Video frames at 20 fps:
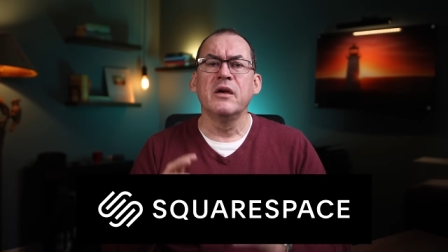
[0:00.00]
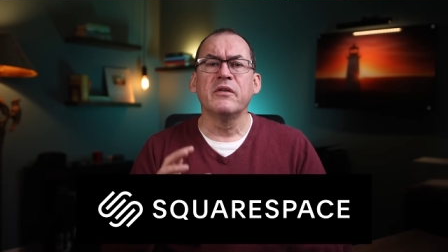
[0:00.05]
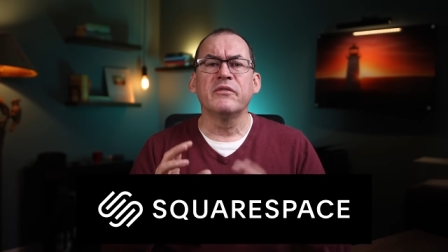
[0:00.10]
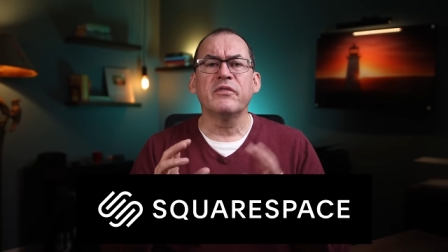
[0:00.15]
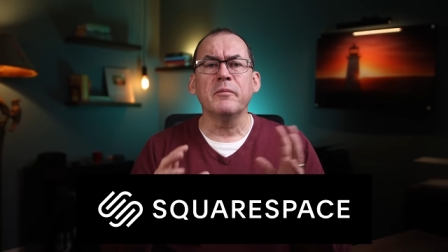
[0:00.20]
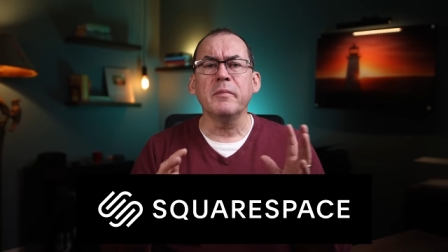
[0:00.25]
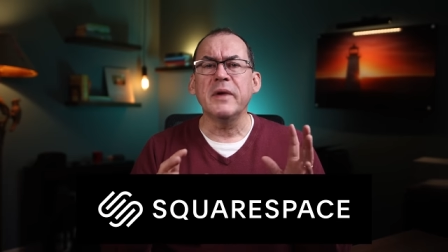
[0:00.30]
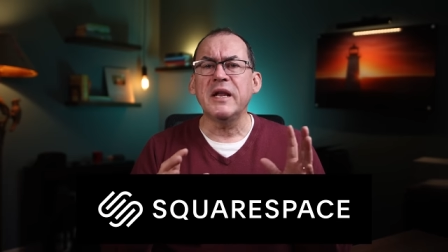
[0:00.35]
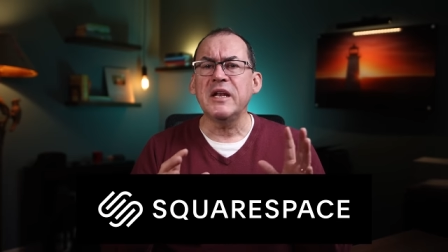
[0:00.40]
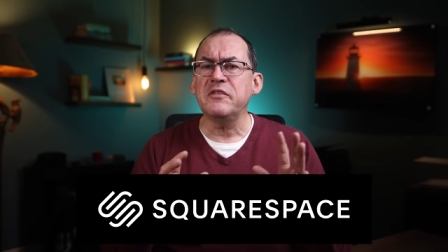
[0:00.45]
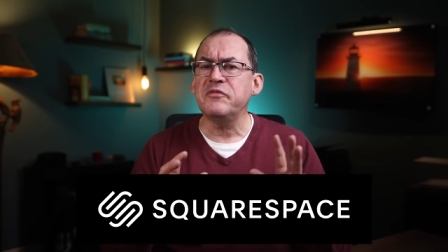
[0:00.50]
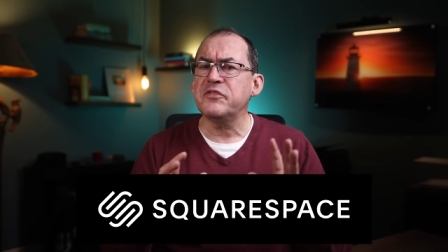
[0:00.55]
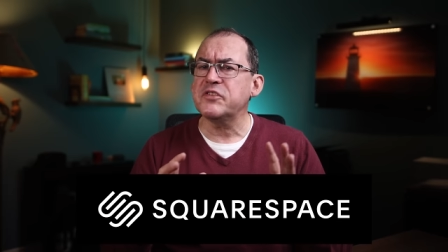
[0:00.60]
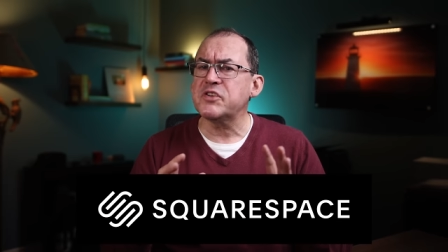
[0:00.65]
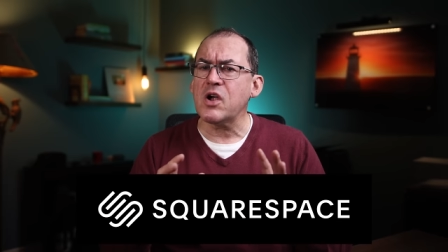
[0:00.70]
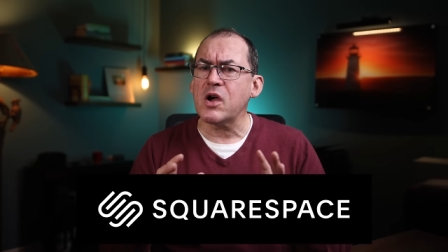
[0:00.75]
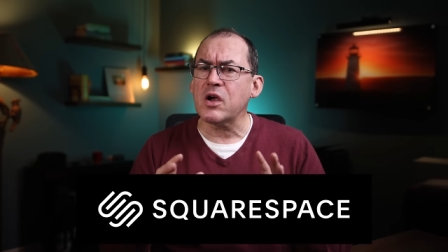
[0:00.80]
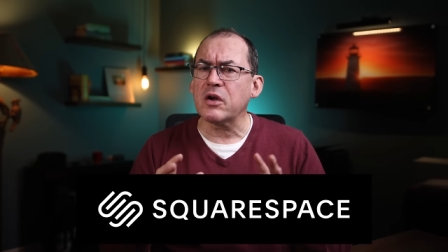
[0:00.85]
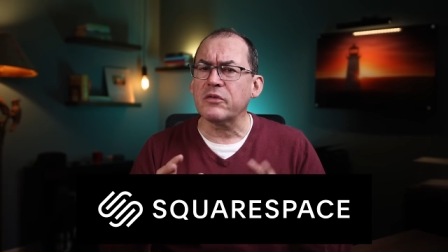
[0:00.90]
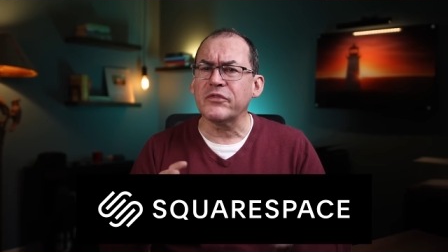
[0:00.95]
For many
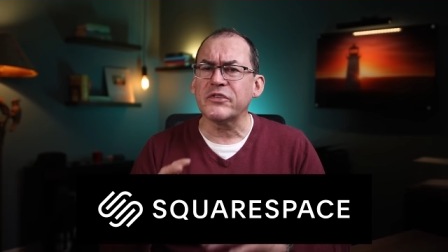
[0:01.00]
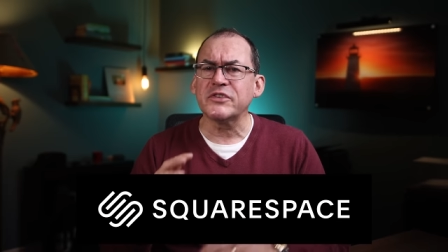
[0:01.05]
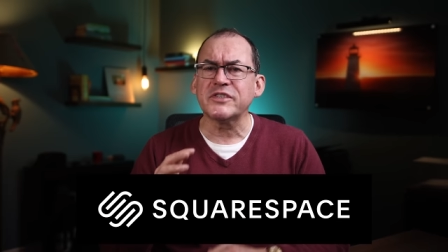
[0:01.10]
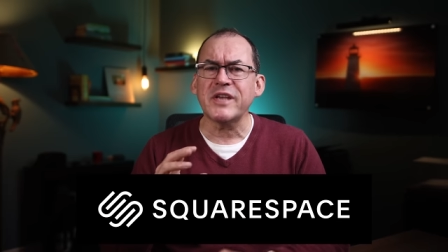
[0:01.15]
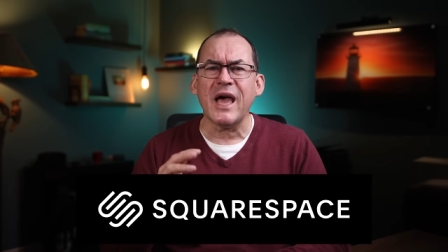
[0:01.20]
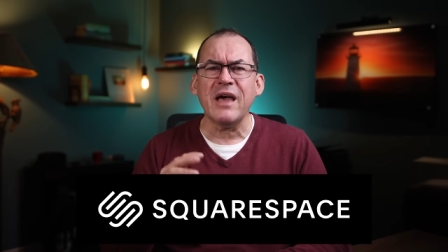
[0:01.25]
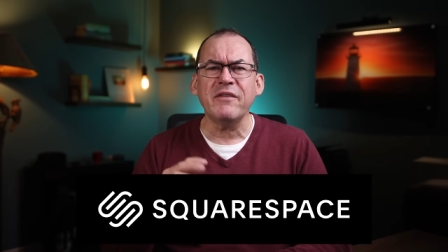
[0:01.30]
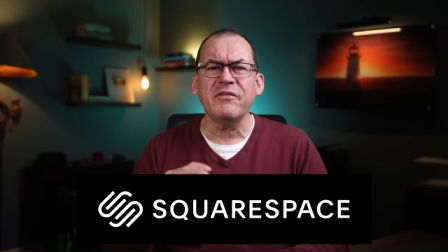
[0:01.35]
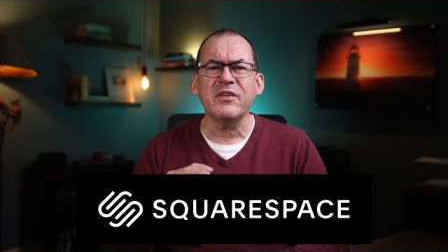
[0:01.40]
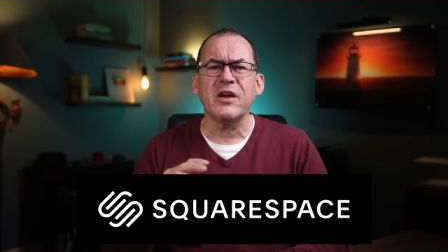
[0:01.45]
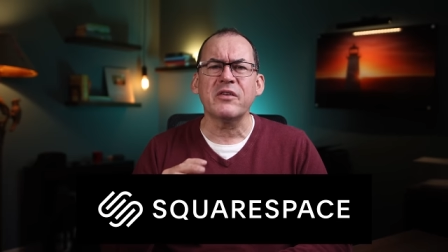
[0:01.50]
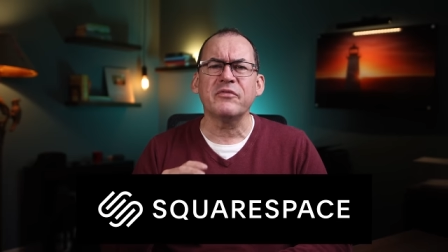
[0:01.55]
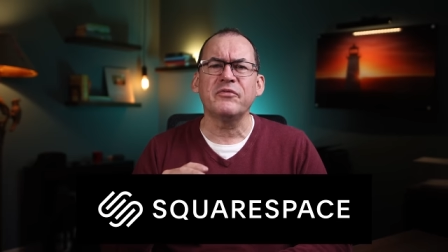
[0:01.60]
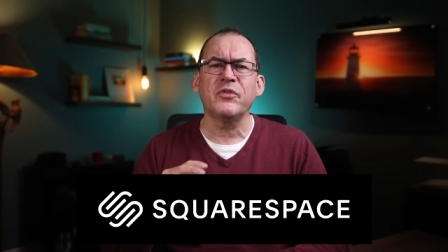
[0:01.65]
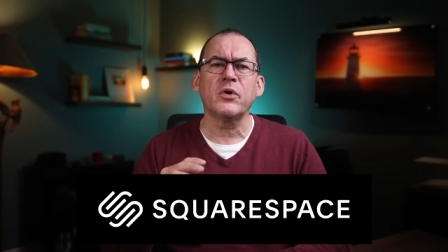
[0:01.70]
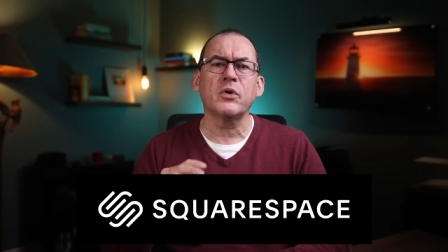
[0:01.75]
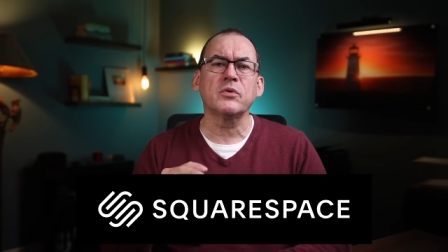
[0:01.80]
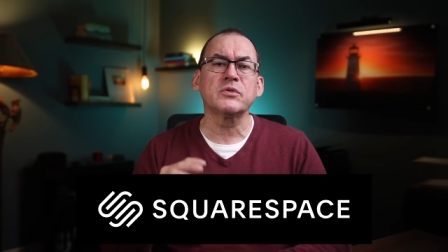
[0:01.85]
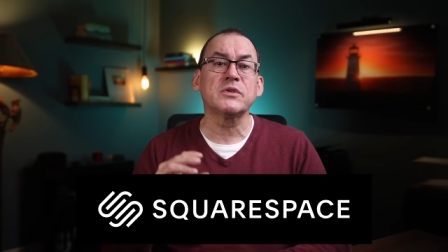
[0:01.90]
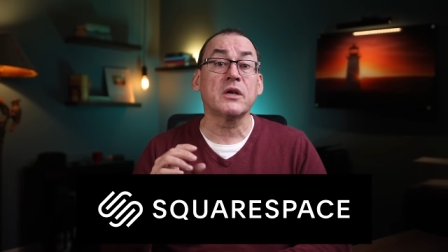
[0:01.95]
photographers, having our
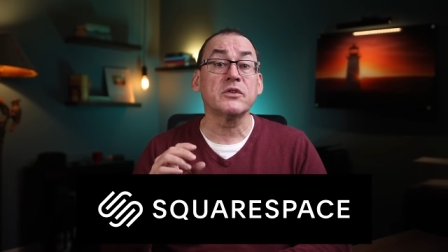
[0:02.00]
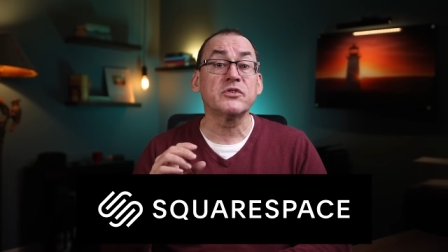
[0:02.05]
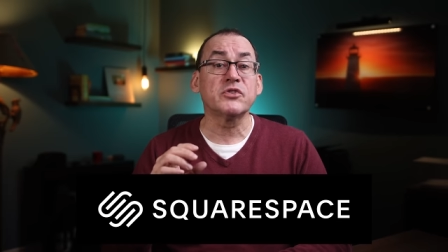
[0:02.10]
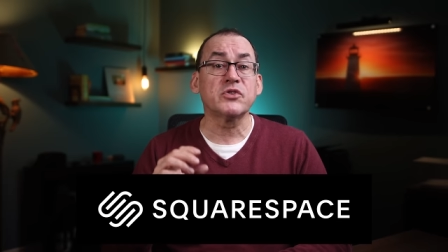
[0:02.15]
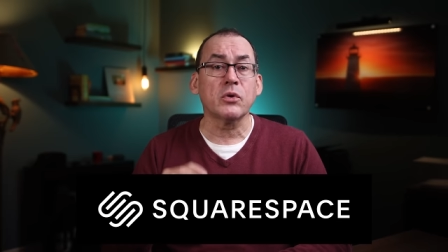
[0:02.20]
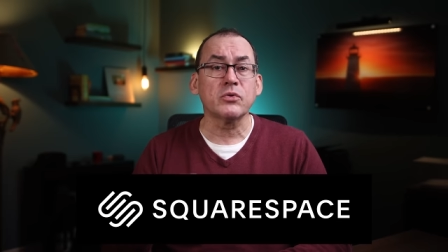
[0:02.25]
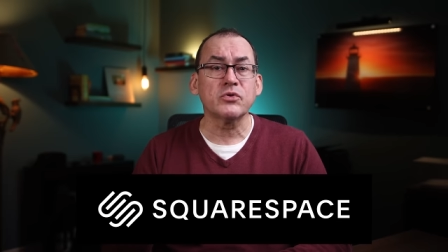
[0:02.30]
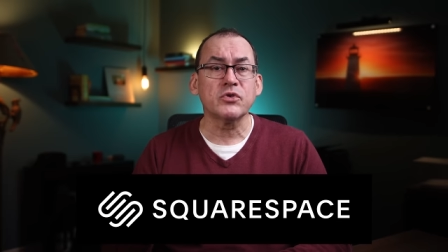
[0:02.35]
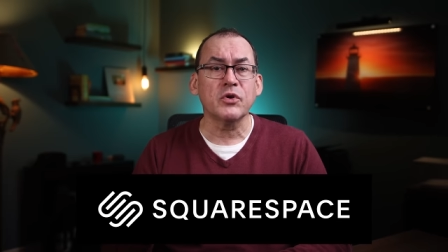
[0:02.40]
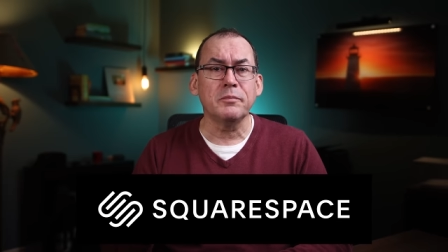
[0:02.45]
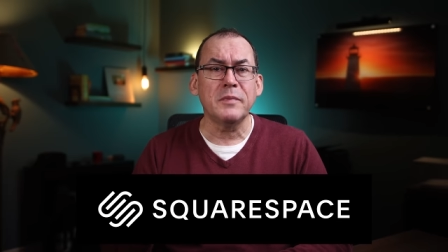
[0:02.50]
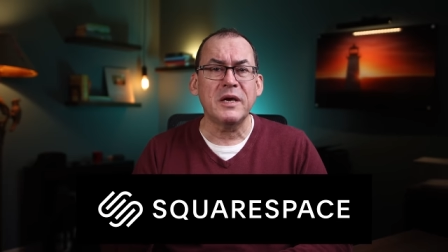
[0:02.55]
photos on social